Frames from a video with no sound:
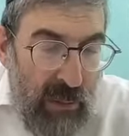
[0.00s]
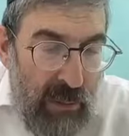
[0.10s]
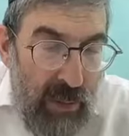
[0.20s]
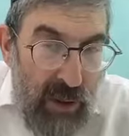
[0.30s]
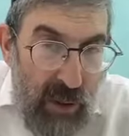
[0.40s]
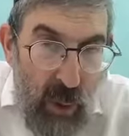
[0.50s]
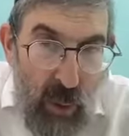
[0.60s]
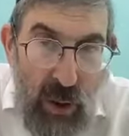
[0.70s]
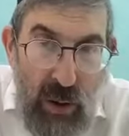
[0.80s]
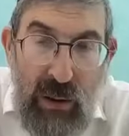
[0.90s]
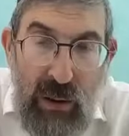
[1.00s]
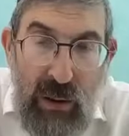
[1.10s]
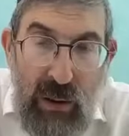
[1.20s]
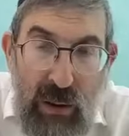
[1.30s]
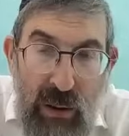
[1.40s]
One,
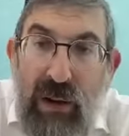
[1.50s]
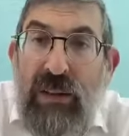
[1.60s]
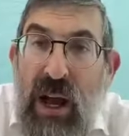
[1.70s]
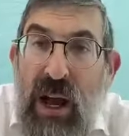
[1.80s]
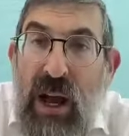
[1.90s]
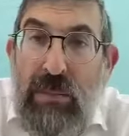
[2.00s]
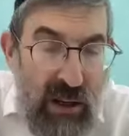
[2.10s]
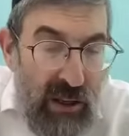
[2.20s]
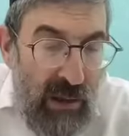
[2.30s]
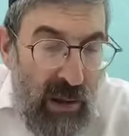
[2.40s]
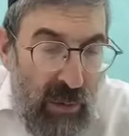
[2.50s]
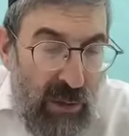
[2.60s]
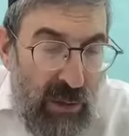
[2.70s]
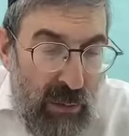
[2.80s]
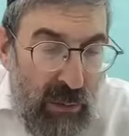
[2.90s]
the Shabbos
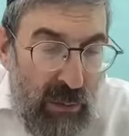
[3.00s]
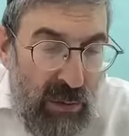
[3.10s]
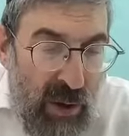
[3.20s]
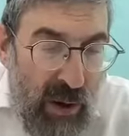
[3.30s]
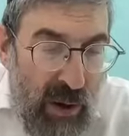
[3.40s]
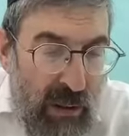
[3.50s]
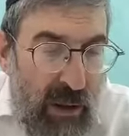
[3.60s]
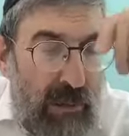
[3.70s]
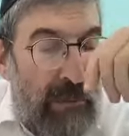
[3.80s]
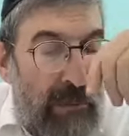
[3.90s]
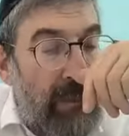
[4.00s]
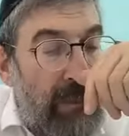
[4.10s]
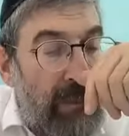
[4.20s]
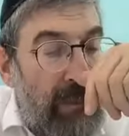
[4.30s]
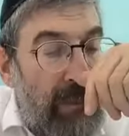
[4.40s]
tikkadin regarding